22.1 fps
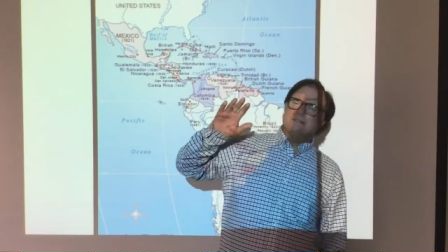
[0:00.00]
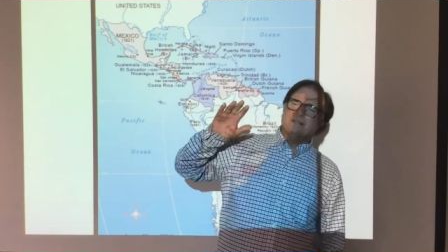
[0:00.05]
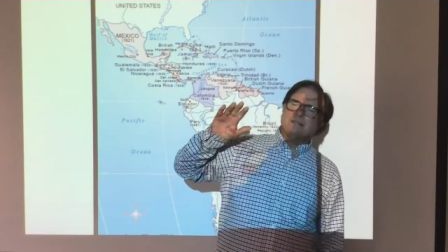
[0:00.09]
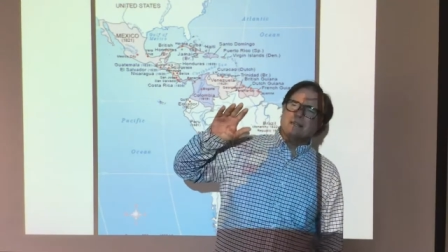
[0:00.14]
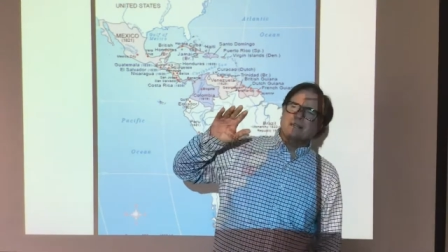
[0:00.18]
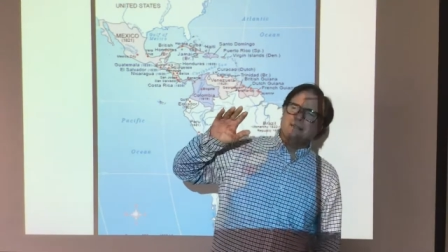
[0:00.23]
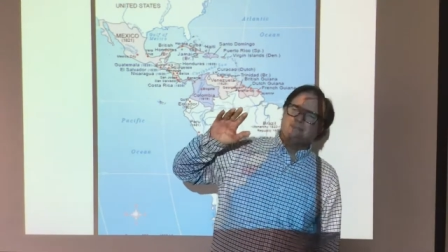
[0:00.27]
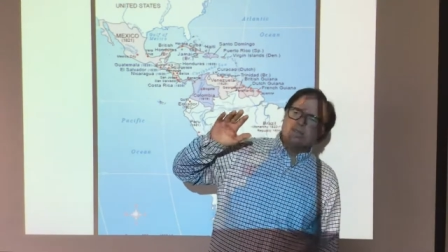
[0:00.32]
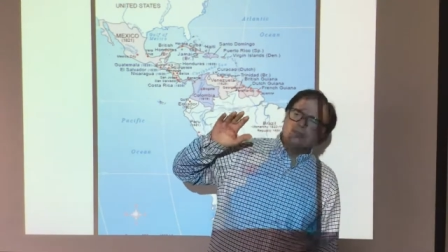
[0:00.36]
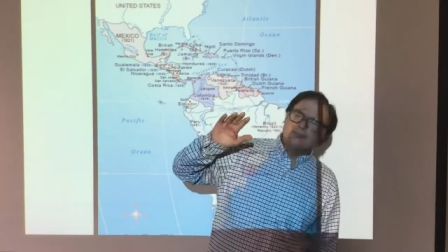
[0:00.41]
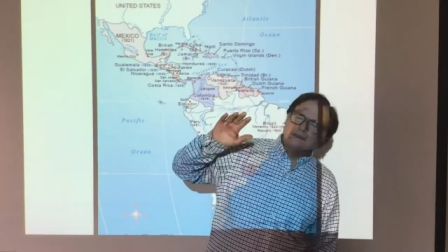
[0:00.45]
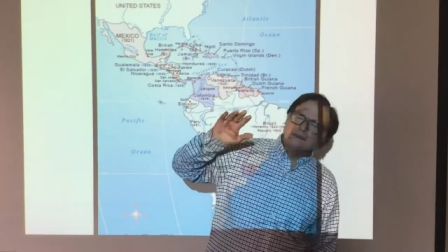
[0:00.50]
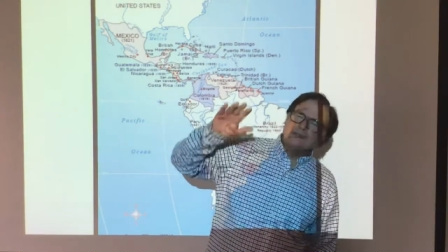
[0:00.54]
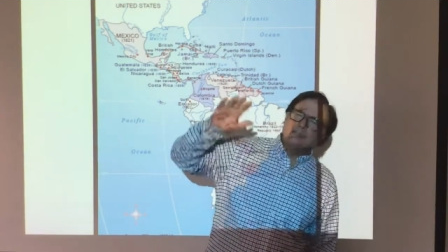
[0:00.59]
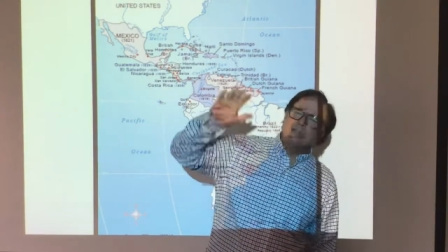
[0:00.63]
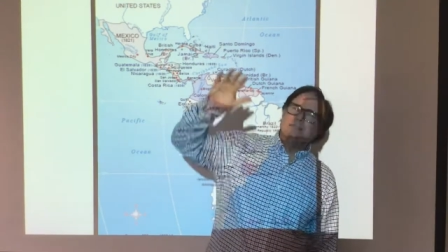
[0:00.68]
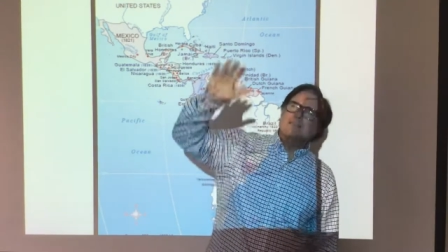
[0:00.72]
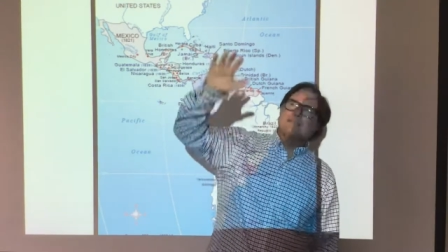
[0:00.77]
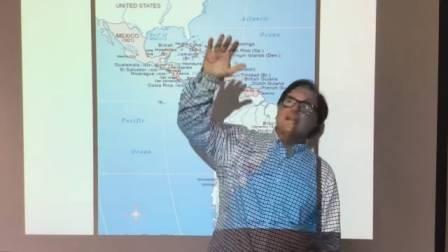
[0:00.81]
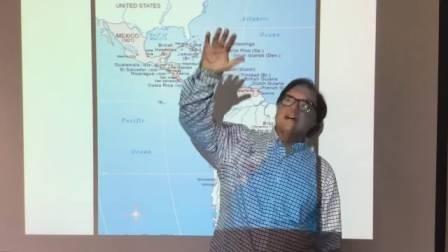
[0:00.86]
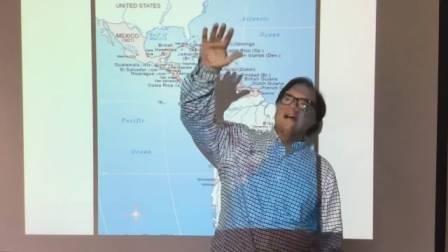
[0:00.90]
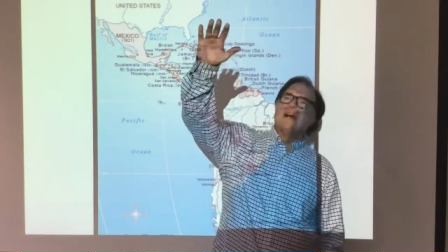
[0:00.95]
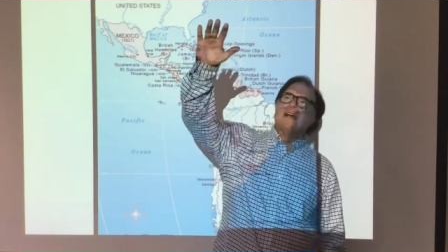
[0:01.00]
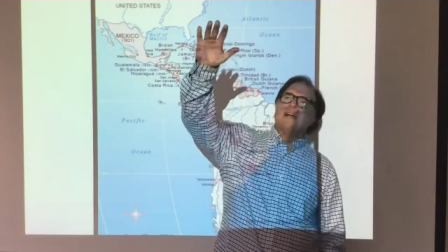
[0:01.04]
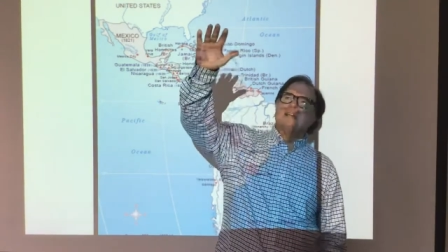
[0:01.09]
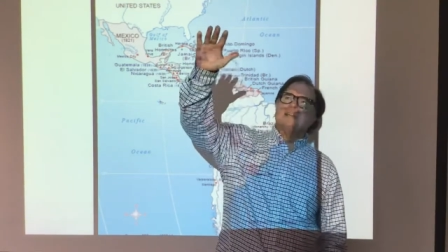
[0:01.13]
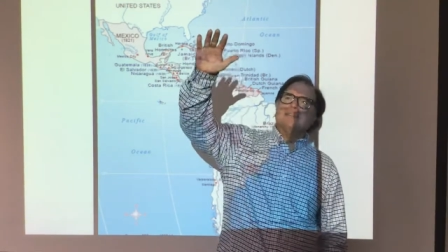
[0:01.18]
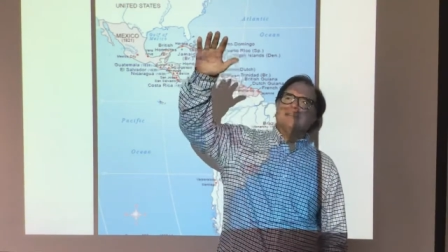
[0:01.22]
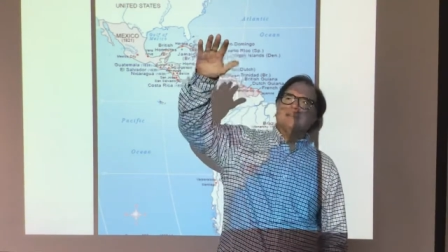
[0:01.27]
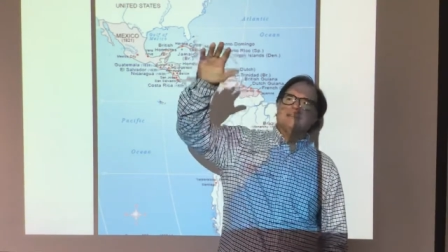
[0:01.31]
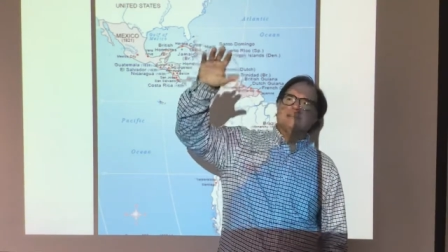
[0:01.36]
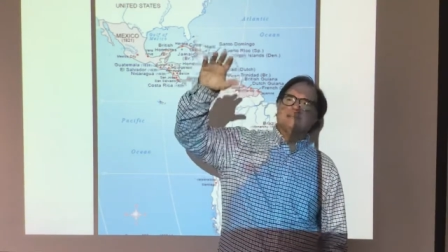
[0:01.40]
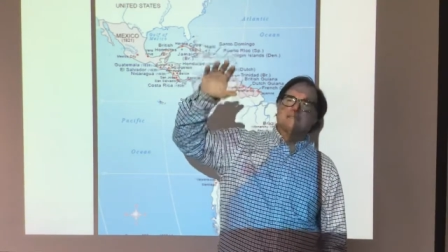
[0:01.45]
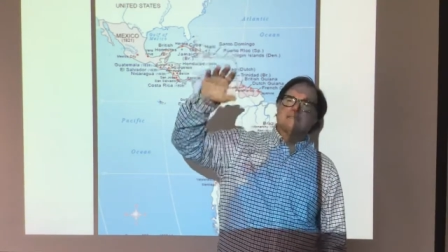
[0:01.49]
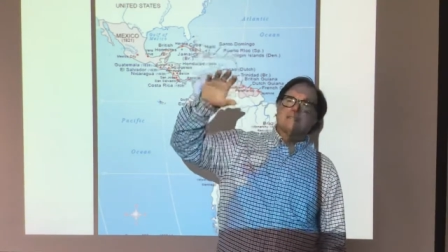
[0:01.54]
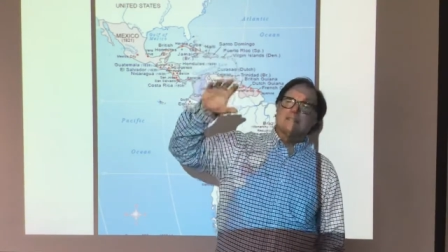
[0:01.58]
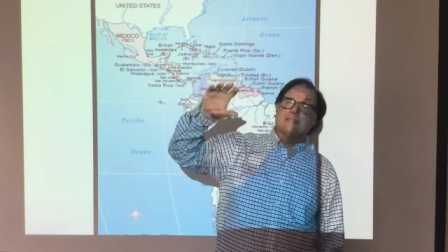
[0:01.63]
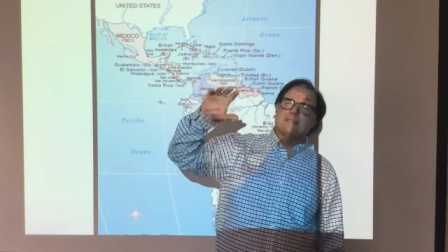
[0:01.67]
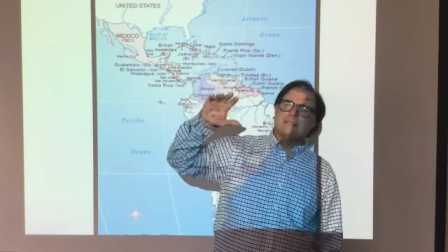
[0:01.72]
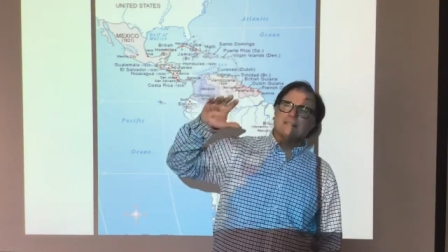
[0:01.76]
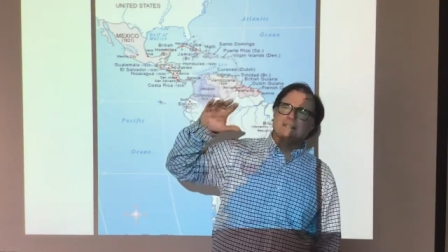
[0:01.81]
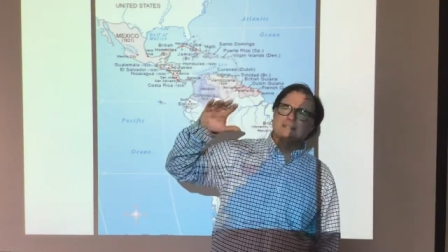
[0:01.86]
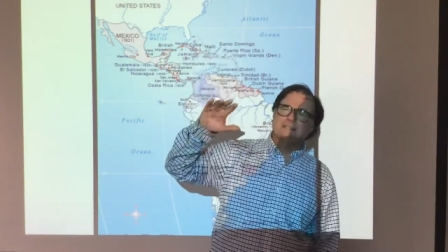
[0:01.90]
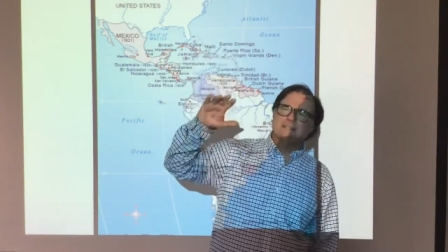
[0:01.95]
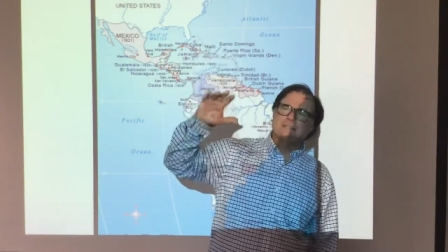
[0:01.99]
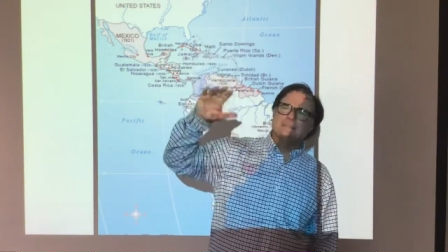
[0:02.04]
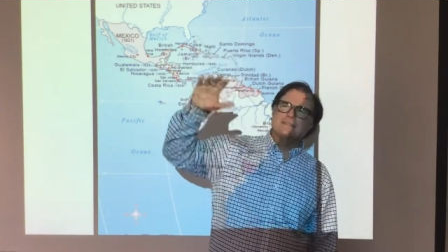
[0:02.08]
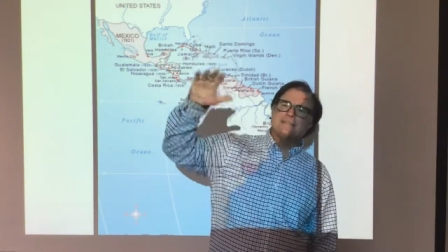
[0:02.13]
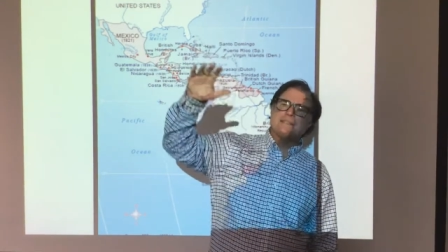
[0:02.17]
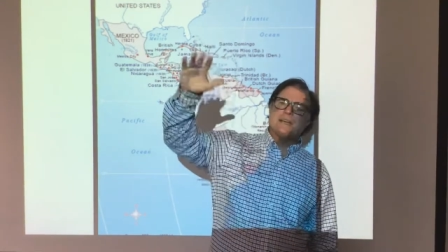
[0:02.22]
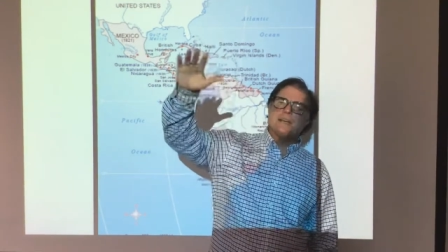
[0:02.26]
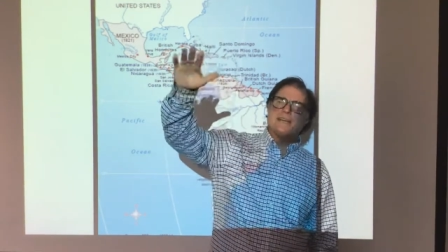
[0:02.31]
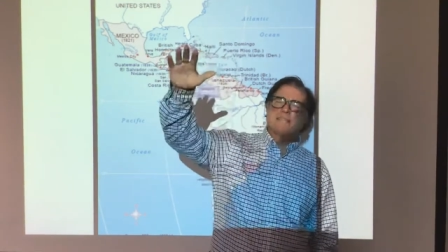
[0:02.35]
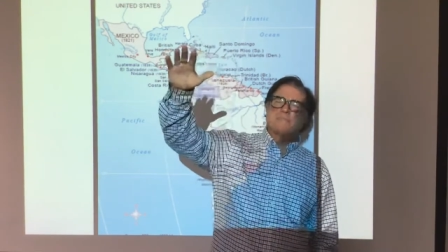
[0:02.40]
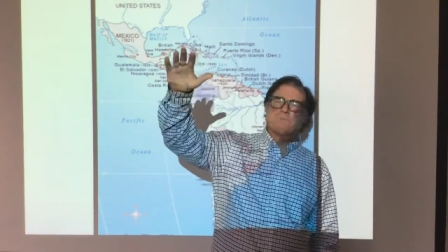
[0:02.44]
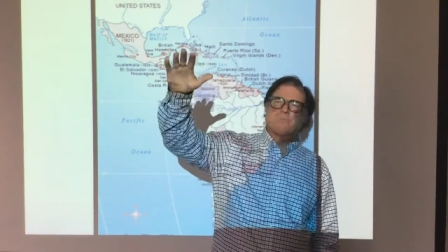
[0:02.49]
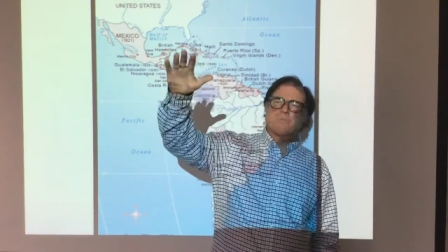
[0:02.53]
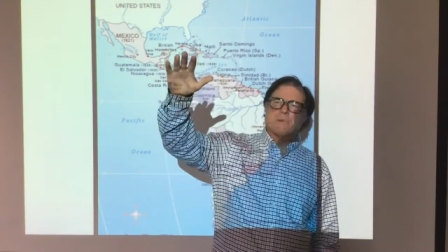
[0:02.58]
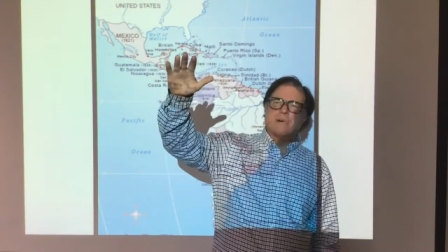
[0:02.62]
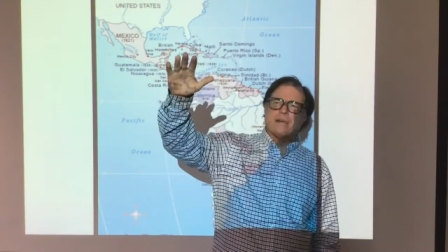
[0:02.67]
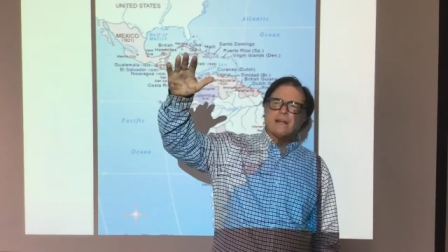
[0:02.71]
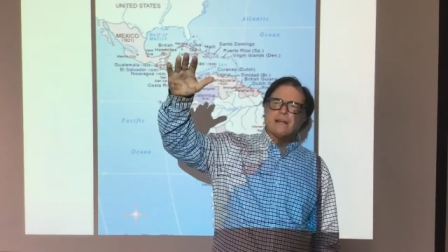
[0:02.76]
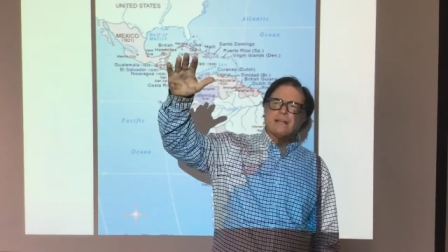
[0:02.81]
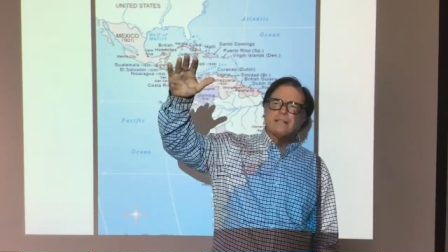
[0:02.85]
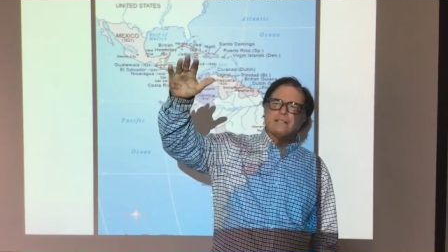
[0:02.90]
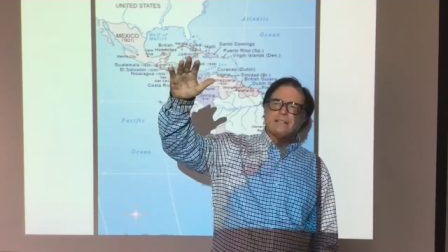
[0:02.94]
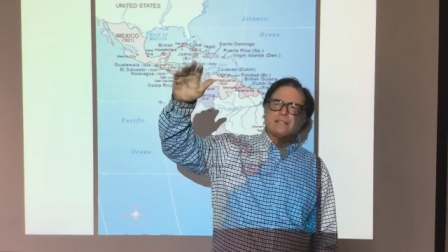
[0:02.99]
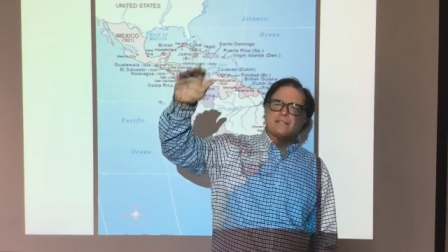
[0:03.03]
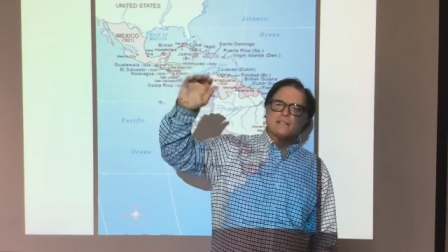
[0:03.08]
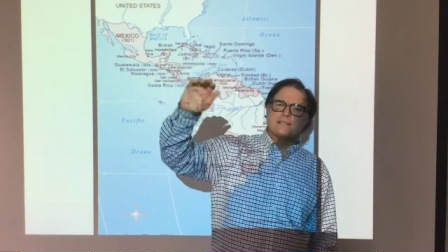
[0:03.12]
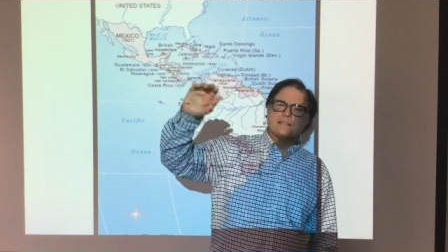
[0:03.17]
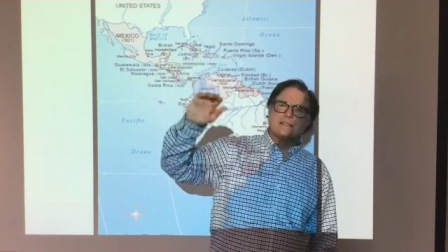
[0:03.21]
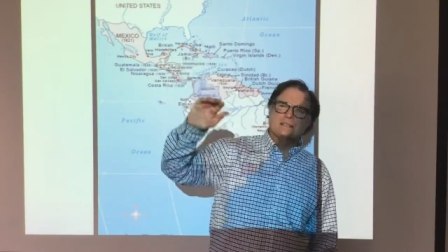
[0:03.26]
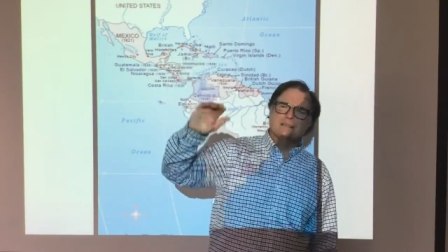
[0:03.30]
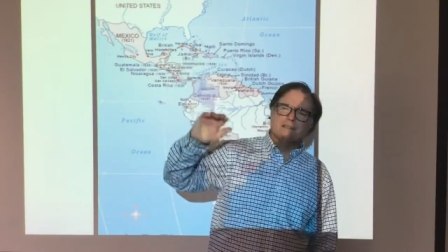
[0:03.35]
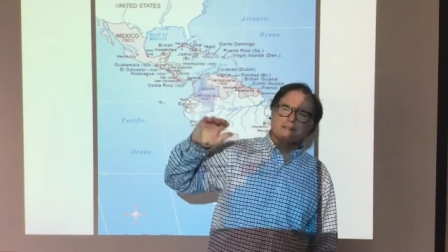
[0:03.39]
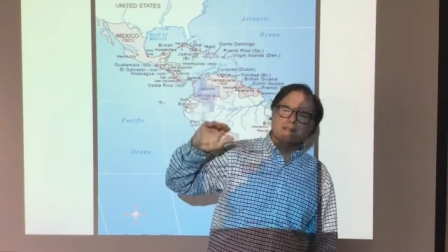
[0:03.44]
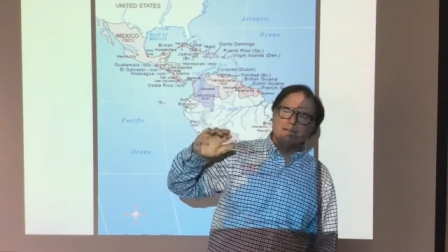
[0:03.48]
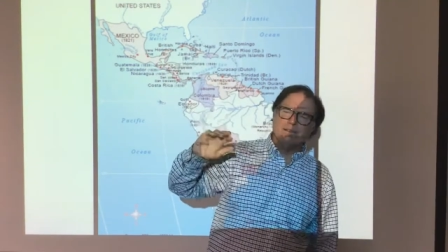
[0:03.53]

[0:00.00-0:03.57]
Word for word: let's look at the ideals and look at those aspirations and look